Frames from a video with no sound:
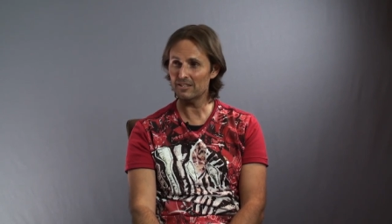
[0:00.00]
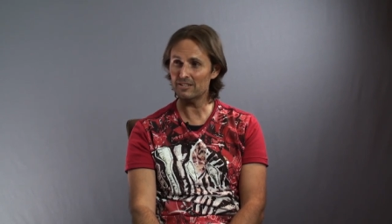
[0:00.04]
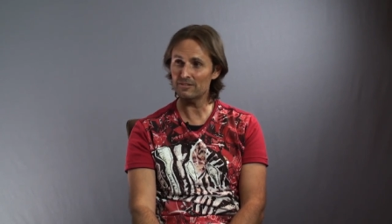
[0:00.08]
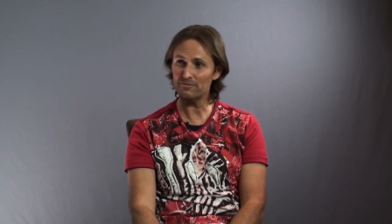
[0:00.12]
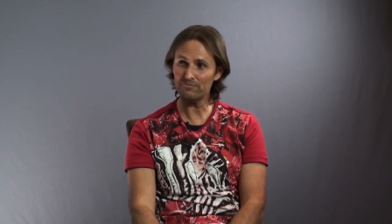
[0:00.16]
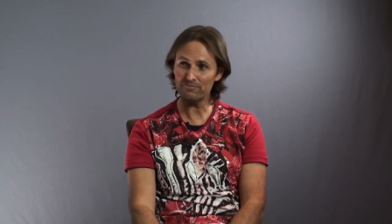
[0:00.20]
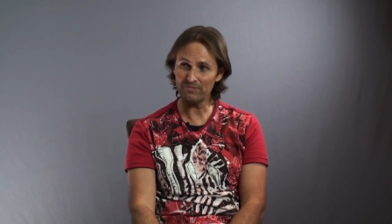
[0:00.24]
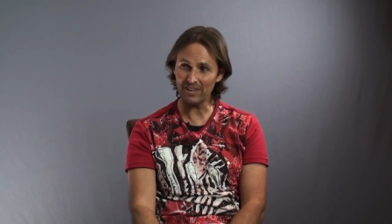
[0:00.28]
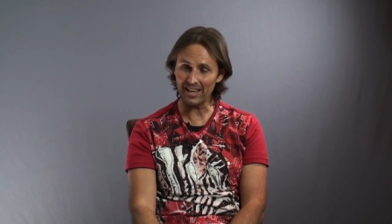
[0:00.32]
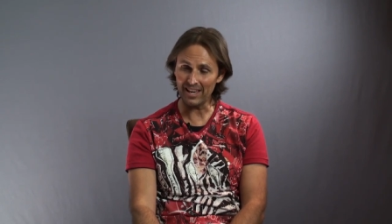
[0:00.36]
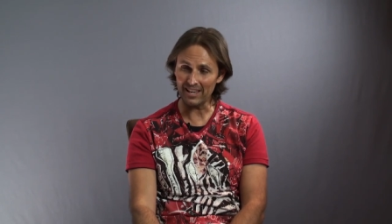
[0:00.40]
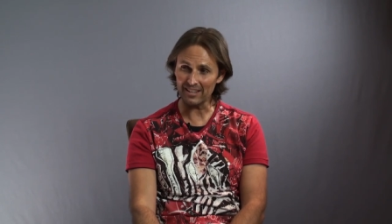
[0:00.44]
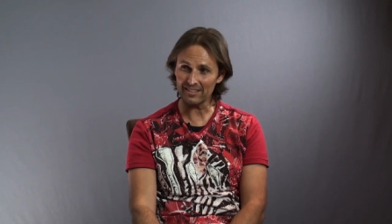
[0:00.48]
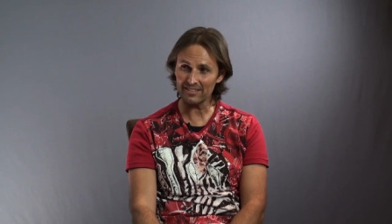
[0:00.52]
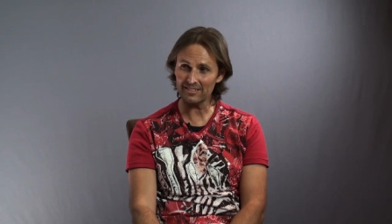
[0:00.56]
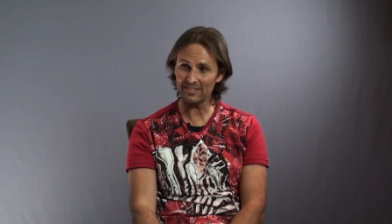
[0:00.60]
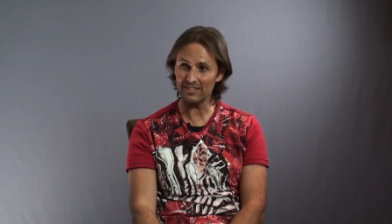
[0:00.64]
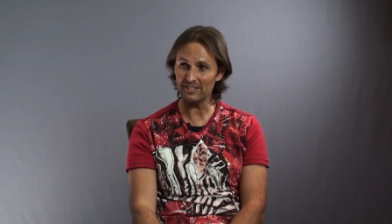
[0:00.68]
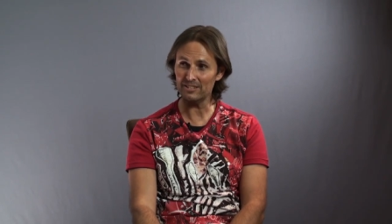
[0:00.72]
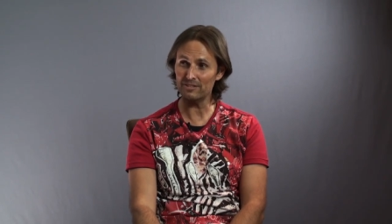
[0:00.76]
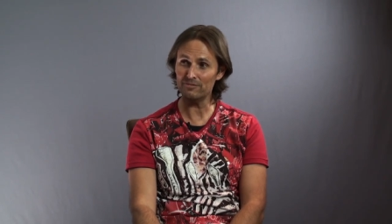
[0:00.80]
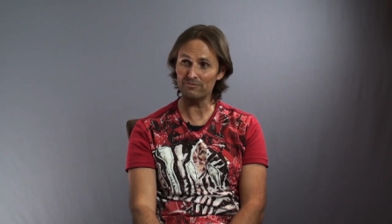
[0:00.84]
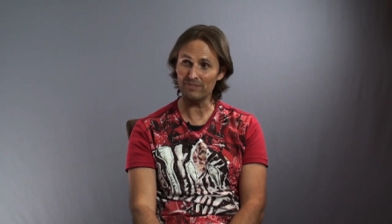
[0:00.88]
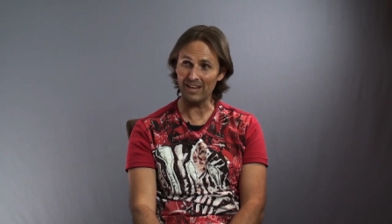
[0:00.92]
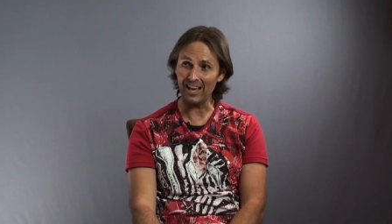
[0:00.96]
the fact
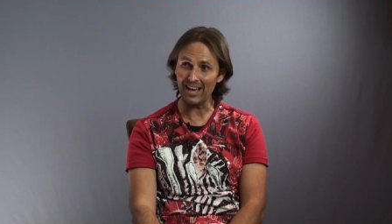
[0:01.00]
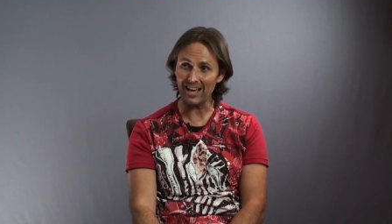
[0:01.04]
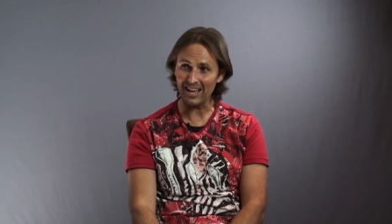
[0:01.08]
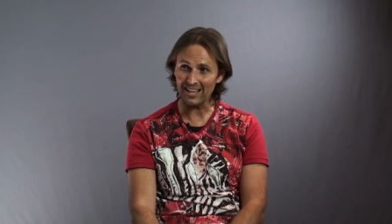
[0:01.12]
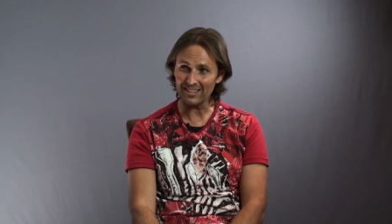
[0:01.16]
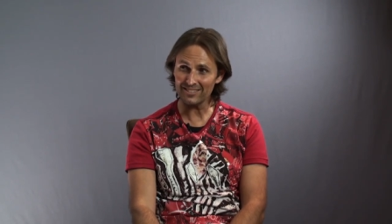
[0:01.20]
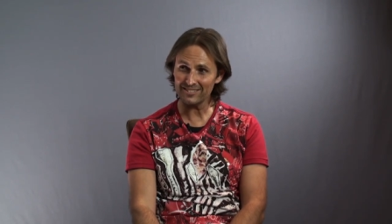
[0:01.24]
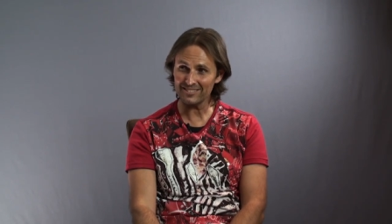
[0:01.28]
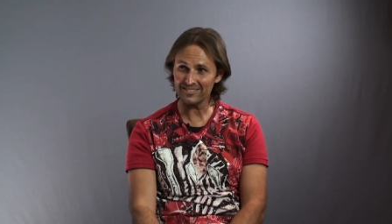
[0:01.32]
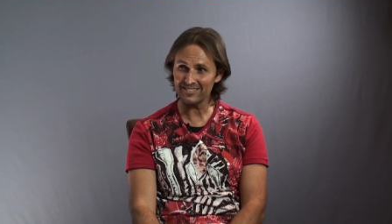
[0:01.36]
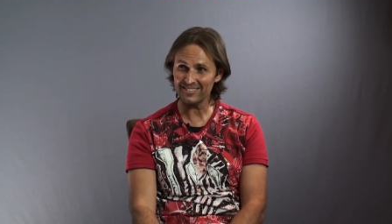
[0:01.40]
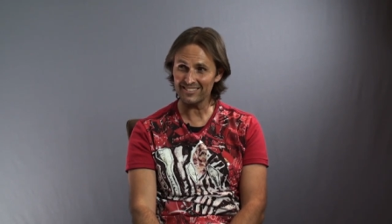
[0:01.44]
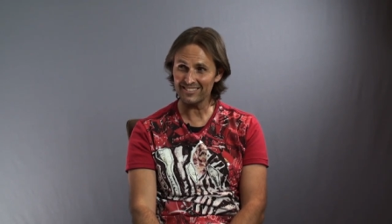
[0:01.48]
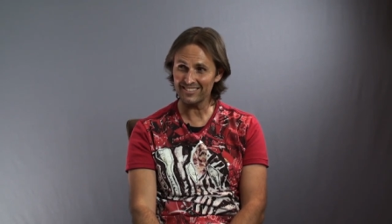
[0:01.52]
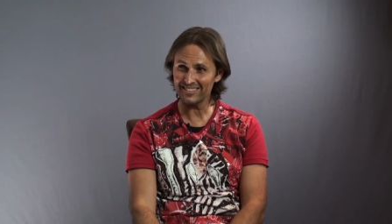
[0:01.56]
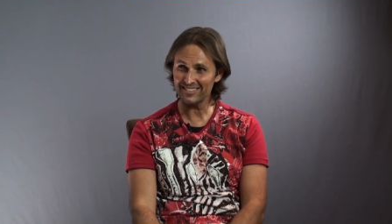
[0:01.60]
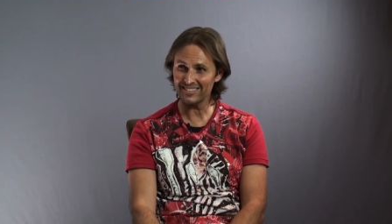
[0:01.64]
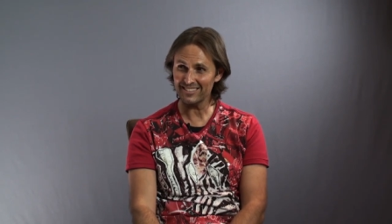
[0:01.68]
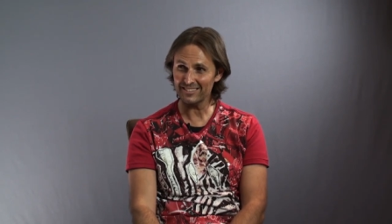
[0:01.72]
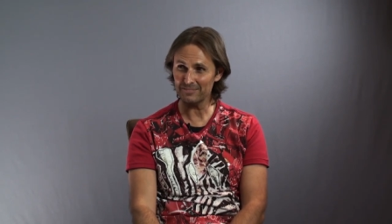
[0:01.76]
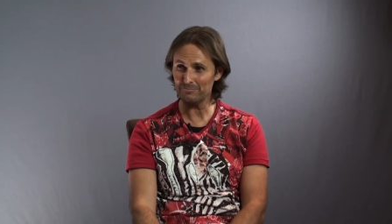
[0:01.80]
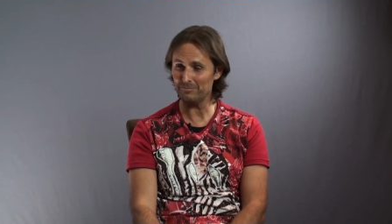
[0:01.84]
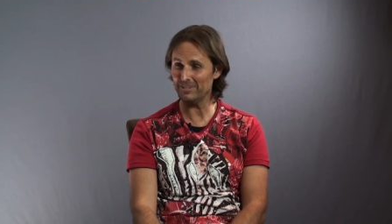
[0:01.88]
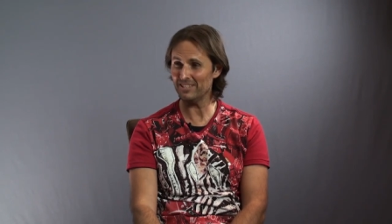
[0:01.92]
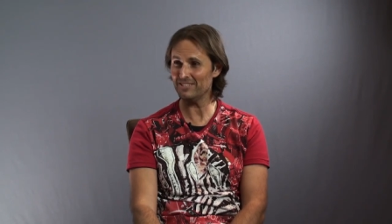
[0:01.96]
that you've asked
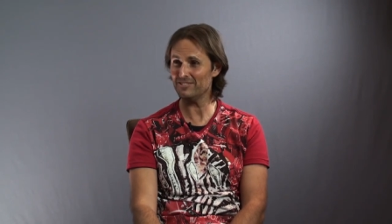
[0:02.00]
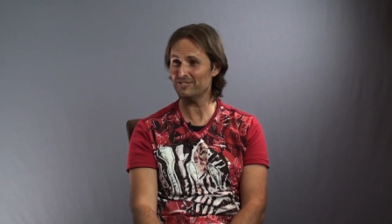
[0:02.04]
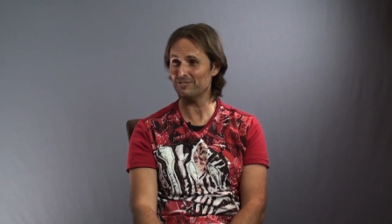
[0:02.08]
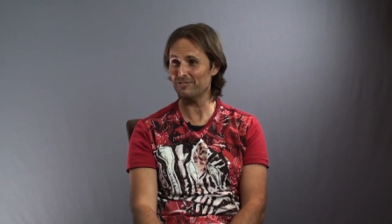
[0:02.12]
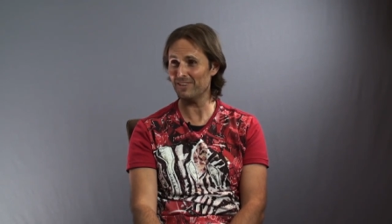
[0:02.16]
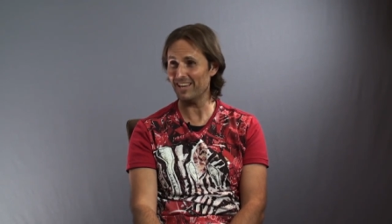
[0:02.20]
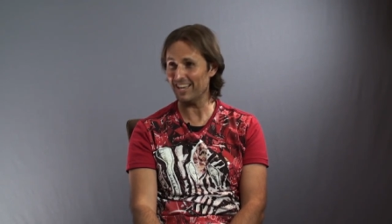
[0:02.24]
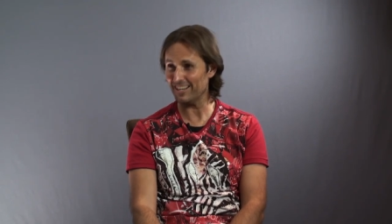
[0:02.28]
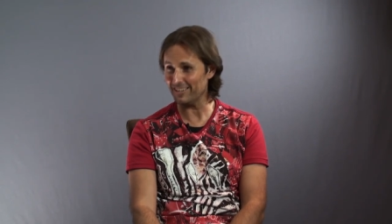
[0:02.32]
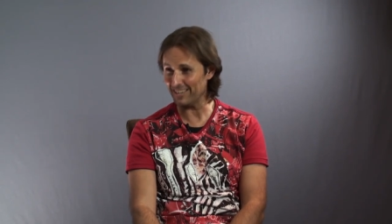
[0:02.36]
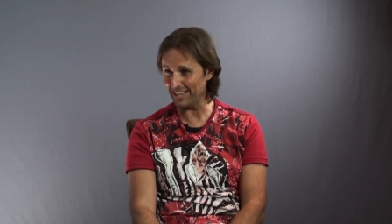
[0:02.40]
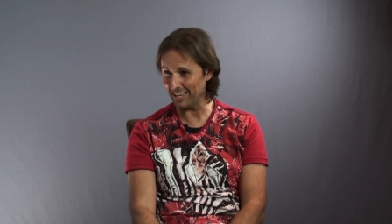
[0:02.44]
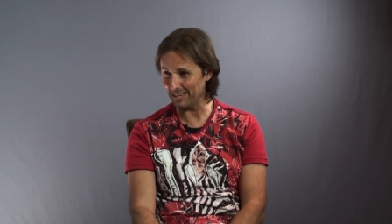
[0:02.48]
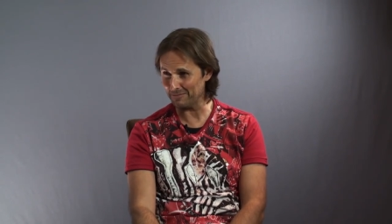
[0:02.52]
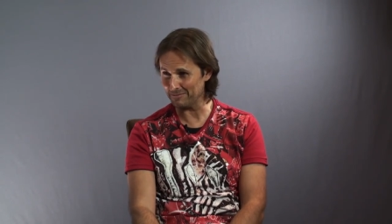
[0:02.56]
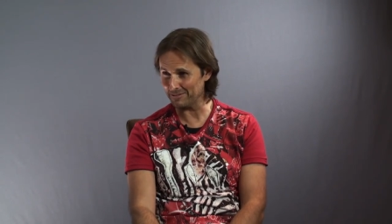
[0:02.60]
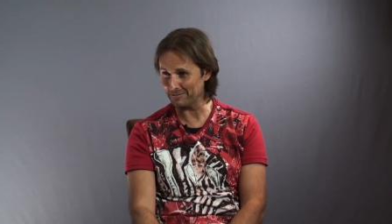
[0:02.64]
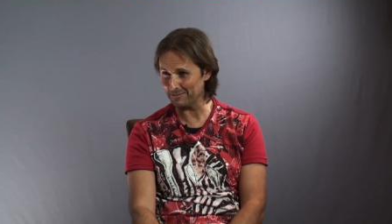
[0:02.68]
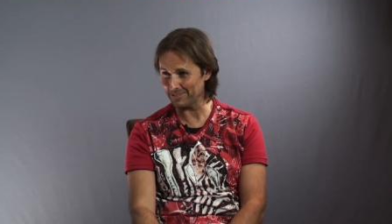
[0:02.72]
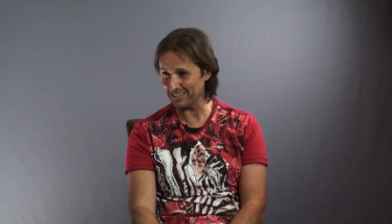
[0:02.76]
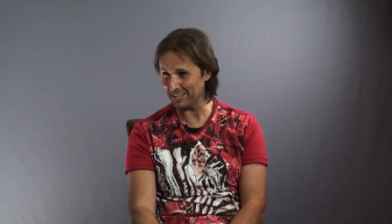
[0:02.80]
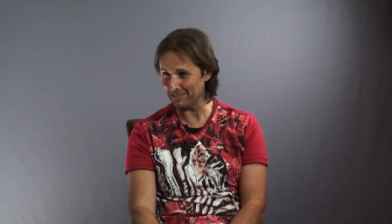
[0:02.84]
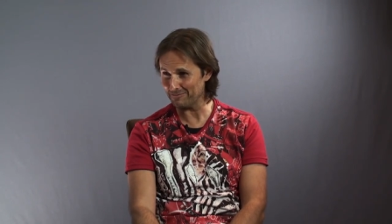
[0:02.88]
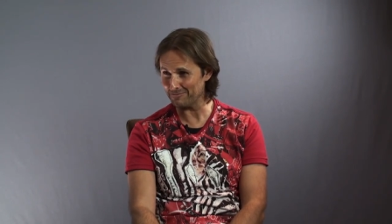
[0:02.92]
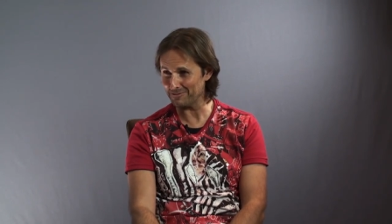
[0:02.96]
means you're out of
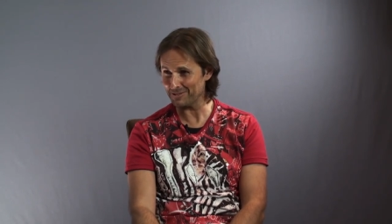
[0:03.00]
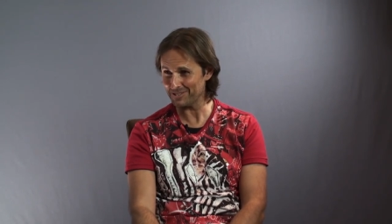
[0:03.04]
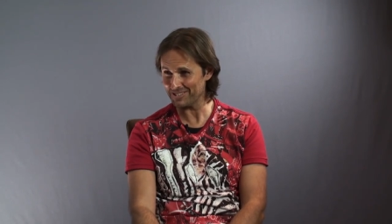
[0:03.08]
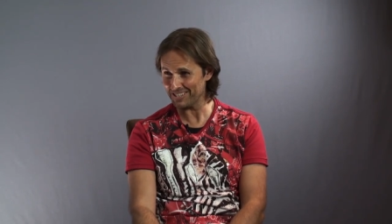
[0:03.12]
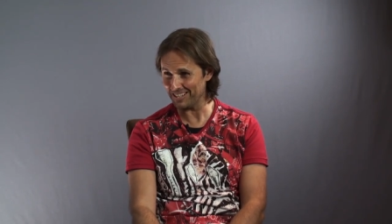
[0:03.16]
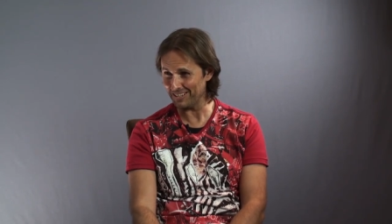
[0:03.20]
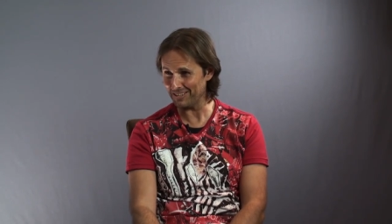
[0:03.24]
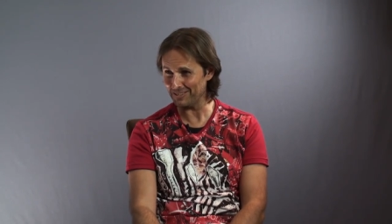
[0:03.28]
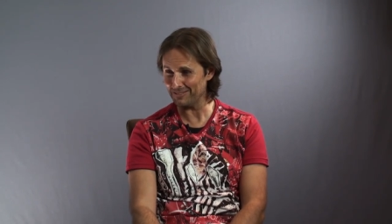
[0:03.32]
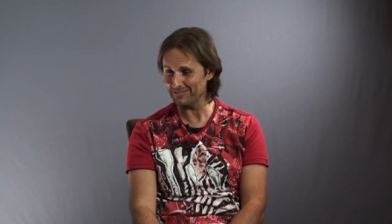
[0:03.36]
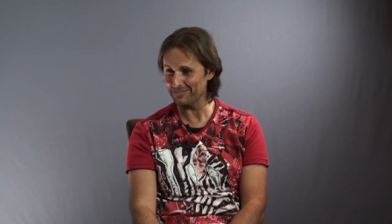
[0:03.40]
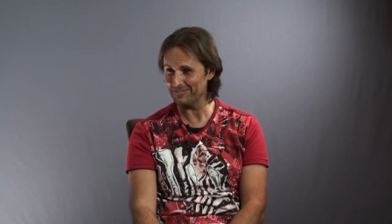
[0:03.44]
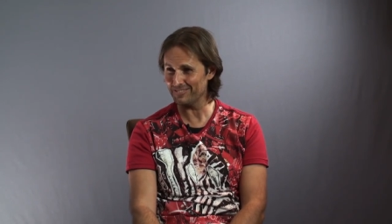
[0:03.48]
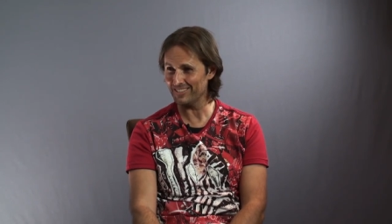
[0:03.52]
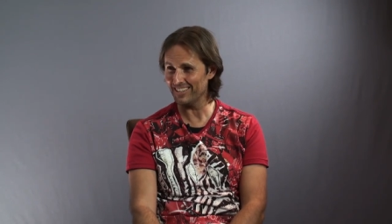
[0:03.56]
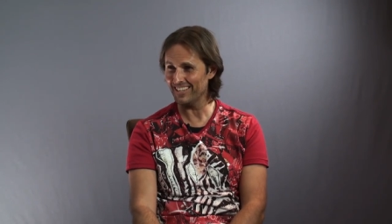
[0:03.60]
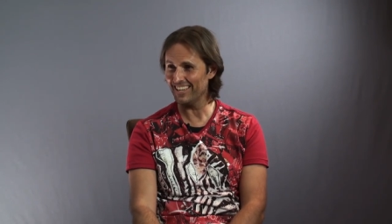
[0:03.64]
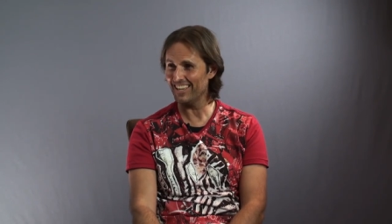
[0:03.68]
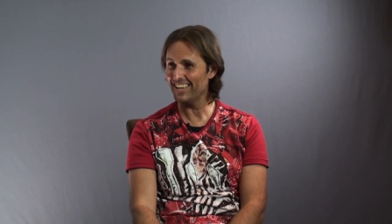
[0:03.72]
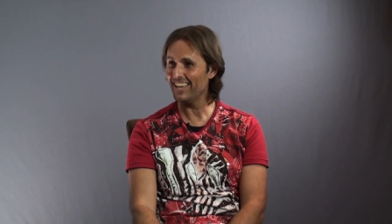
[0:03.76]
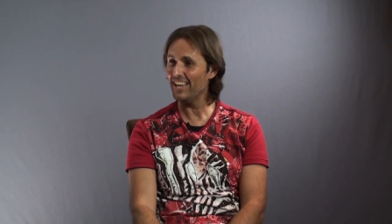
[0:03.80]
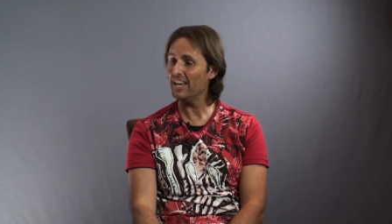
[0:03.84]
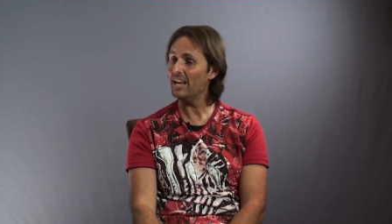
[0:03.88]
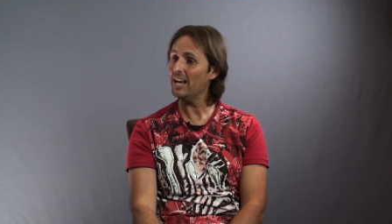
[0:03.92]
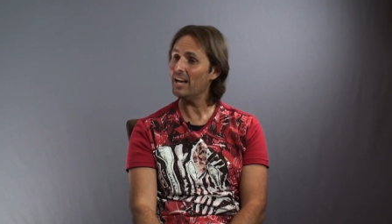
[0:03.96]
harmony with love yourself.
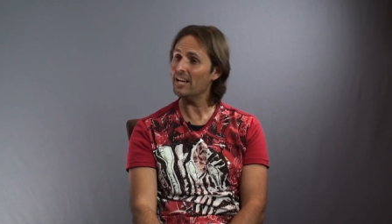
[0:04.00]
Yeah.